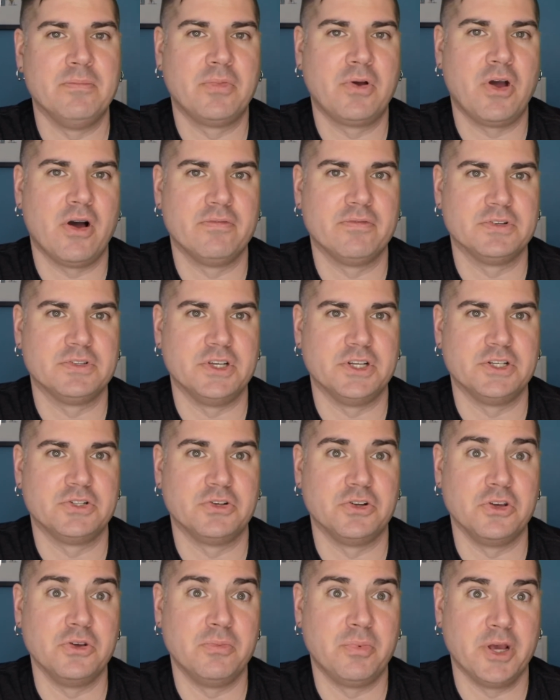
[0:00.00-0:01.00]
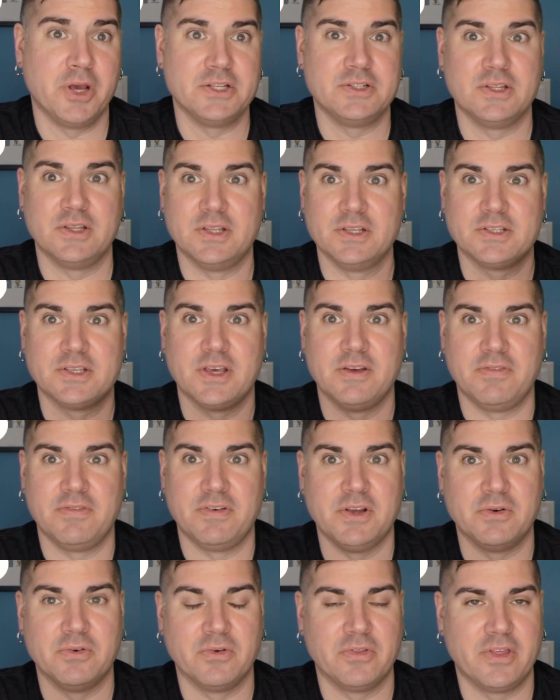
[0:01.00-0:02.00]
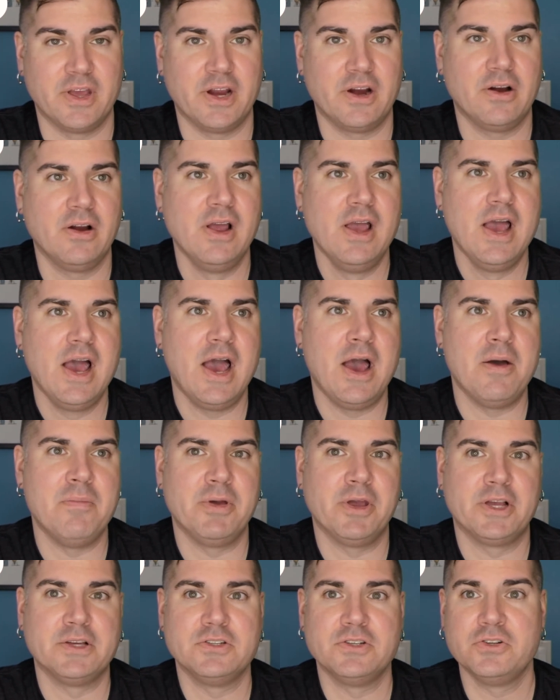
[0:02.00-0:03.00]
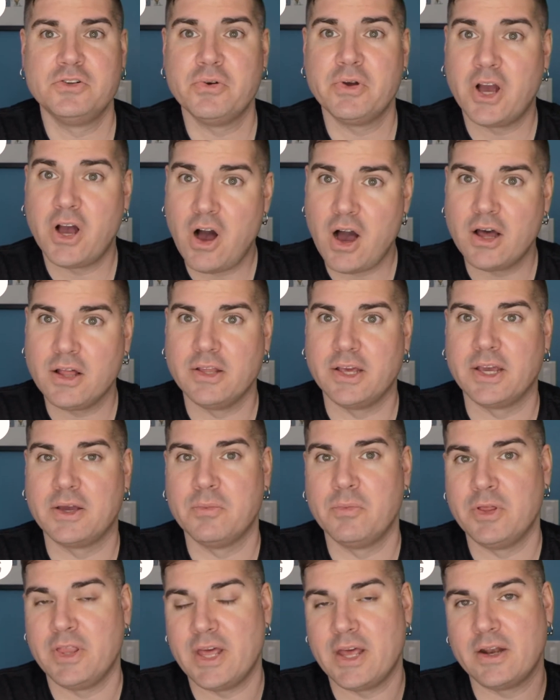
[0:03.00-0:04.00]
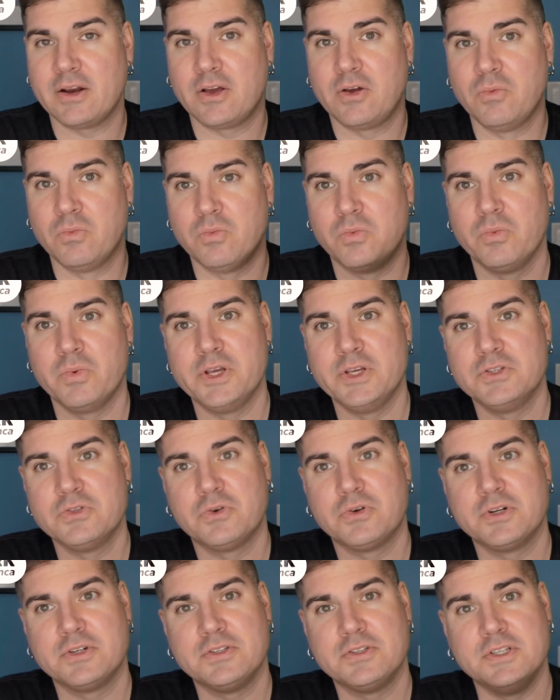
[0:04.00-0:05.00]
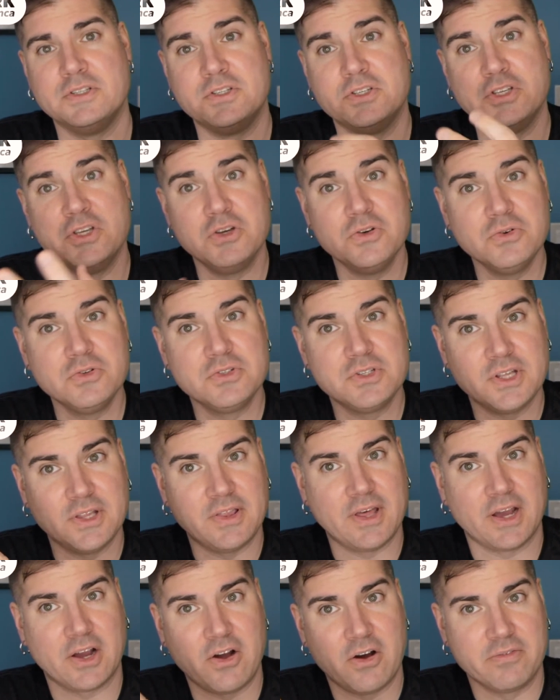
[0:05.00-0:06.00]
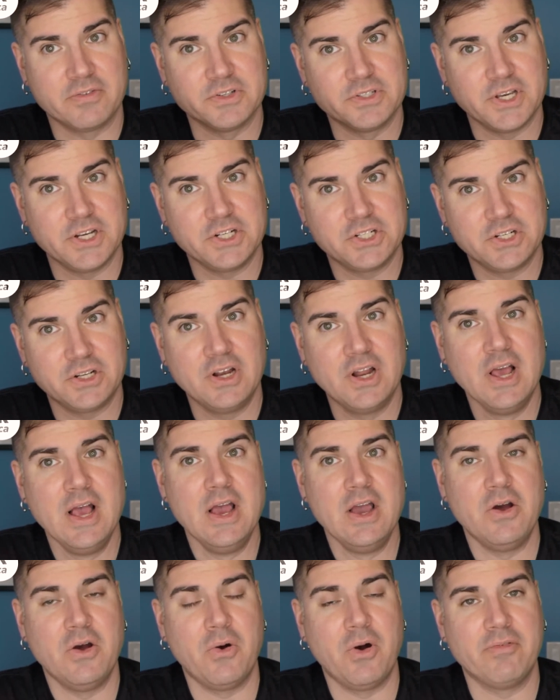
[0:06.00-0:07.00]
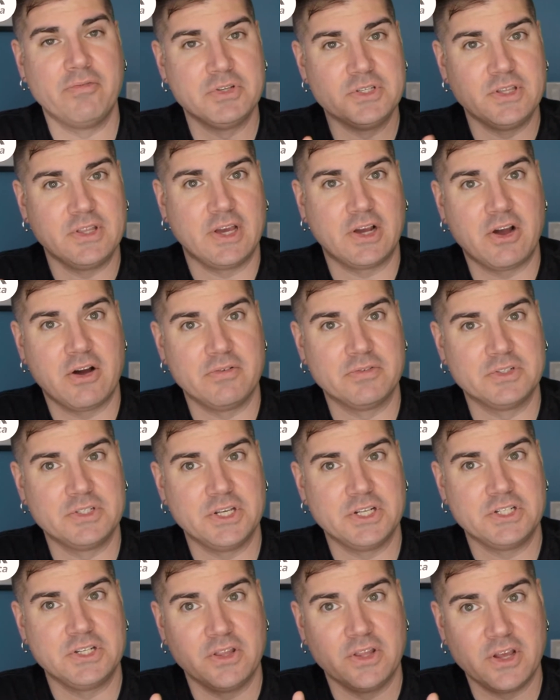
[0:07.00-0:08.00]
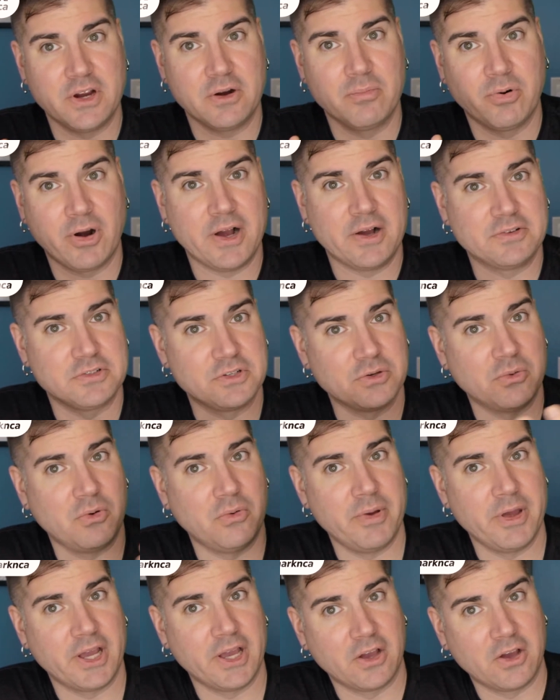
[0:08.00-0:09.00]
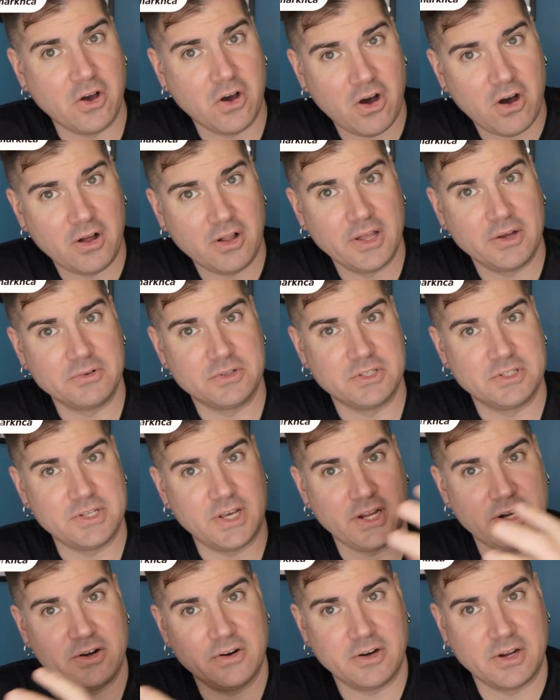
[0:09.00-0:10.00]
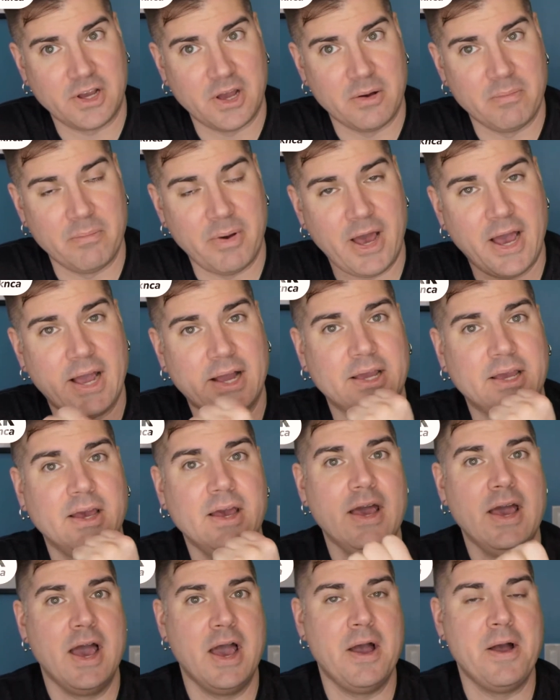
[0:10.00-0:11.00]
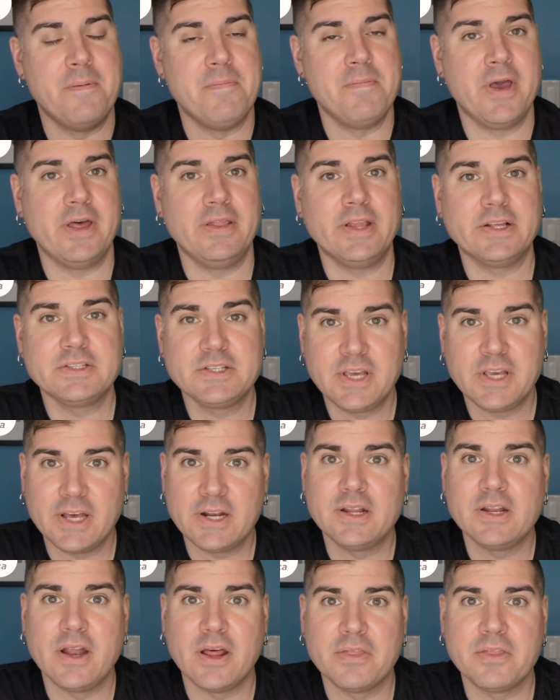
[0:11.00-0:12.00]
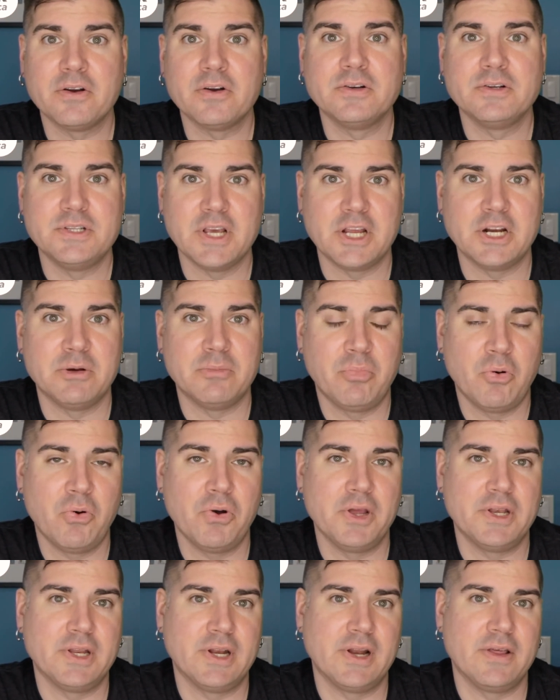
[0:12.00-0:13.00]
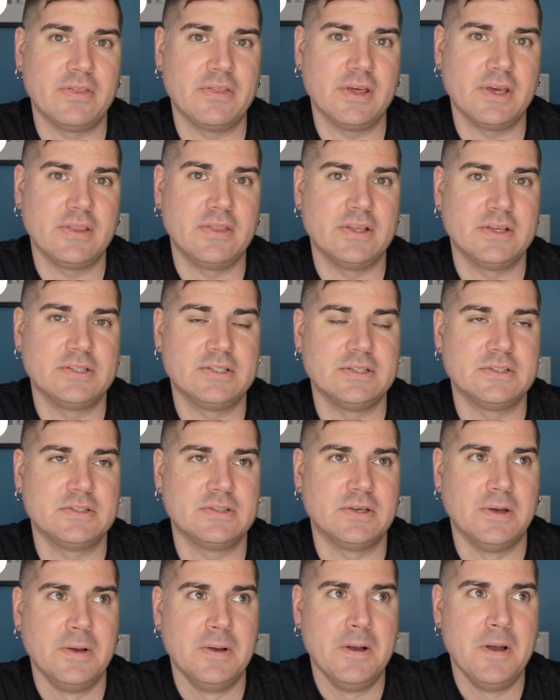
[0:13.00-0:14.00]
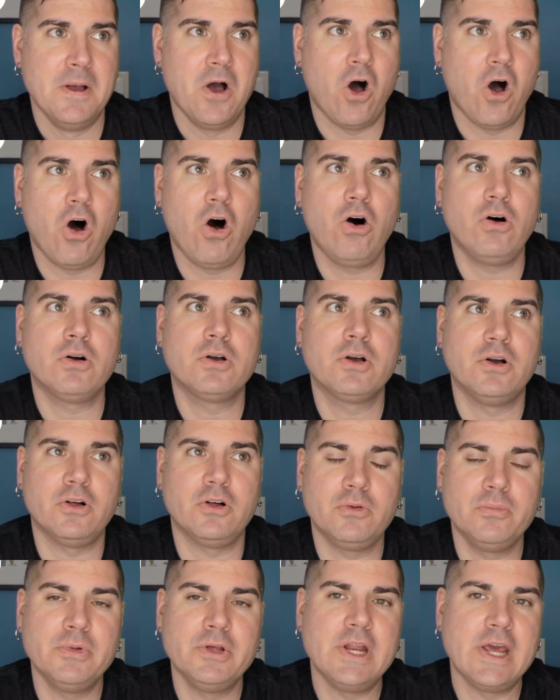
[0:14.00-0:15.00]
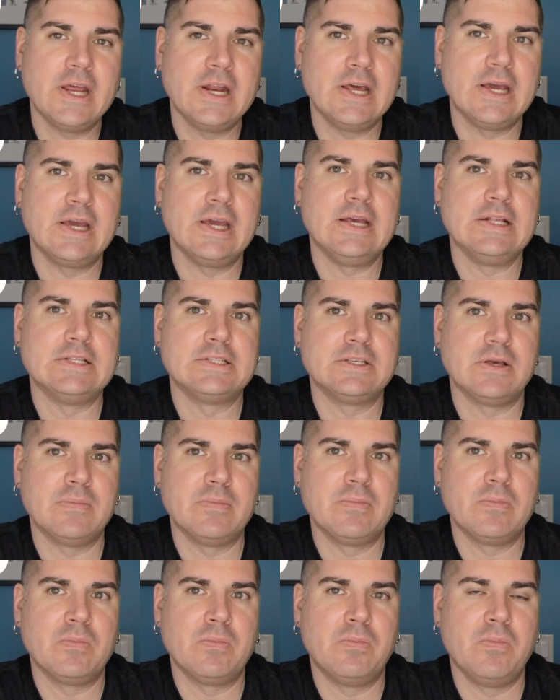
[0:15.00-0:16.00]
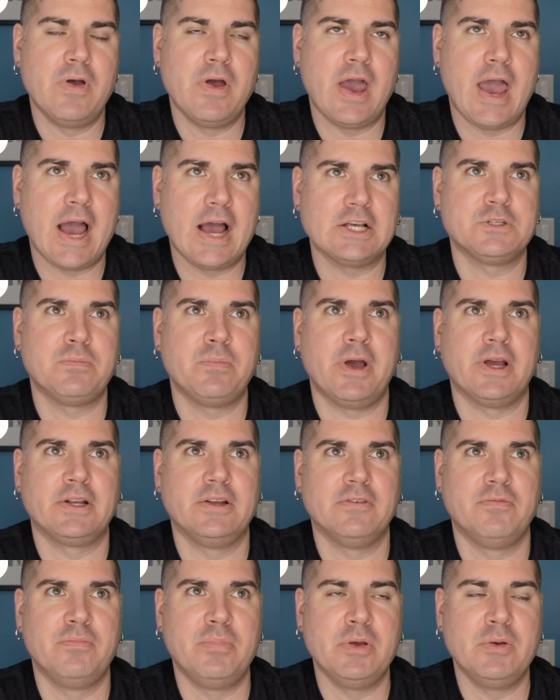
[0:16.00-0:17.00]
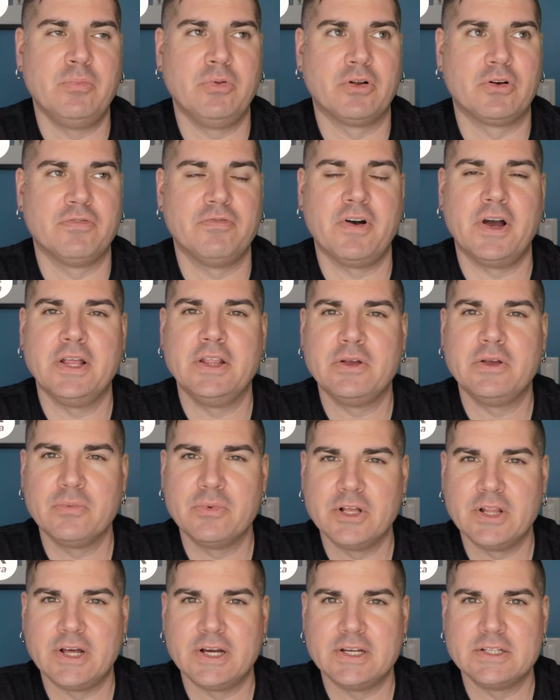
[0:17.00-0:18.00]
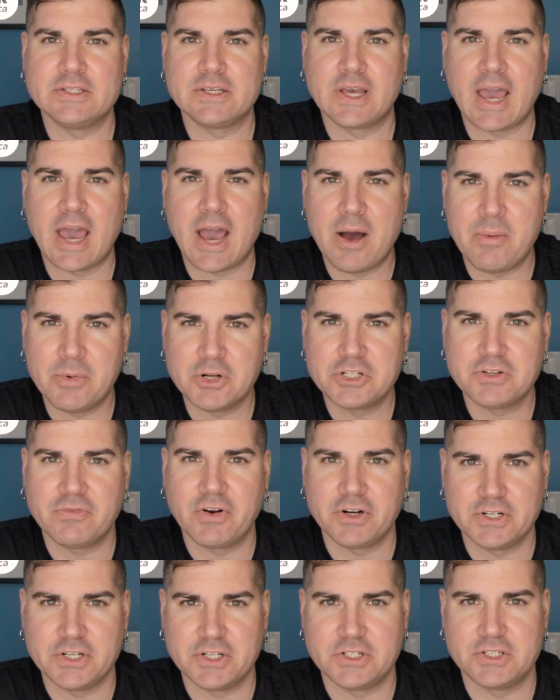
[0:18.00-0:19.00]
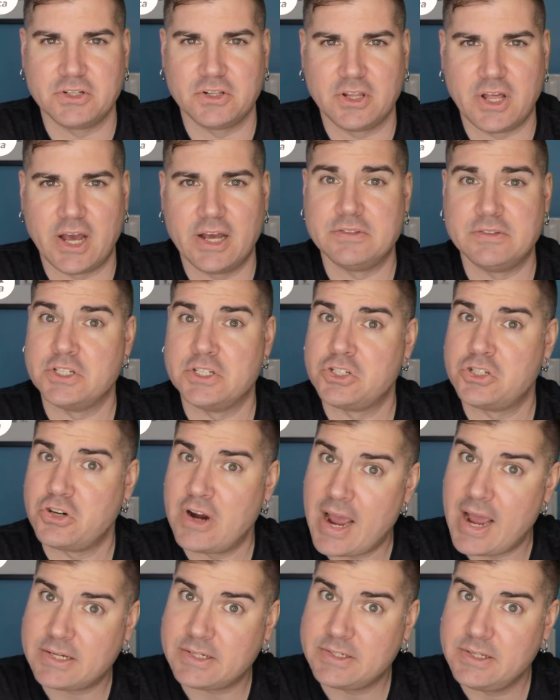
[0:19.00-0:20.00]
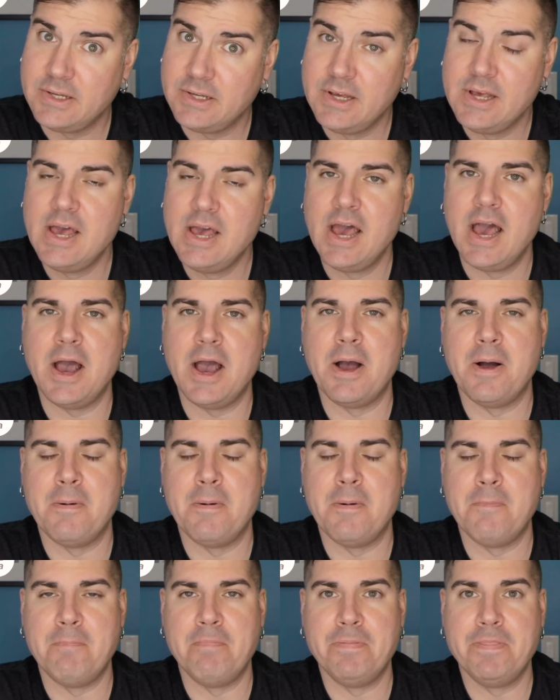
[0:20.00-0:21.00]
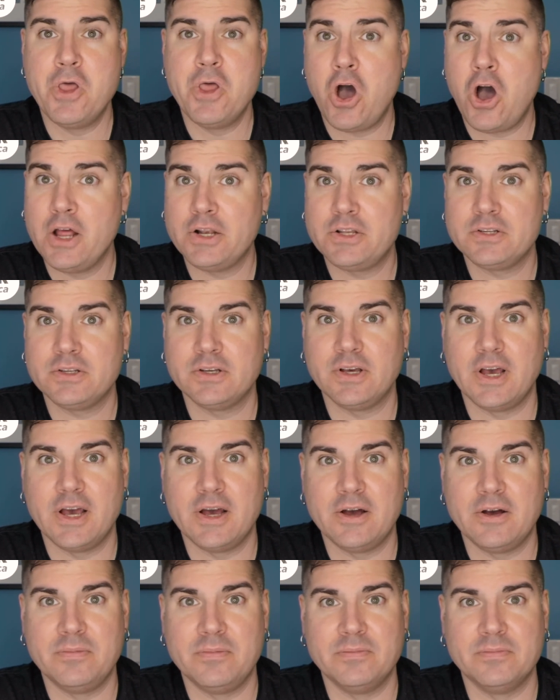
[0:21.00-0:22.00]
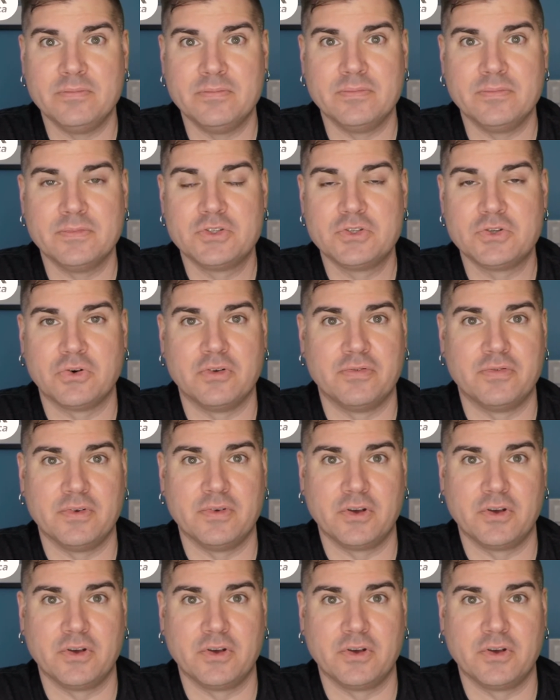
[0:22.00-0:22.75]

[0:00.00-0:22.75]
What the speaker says: conversation, or you pasted this GIF here or there, because you're doing a hot link. And when that resource is used in that conversation, whoever's in that conversation, their browser will make a call out to Tenor and come back. And that's yet another data point. And I think this is all culminating in some aspect of people are finally realizing how much of our digital lives is tracked, not sort of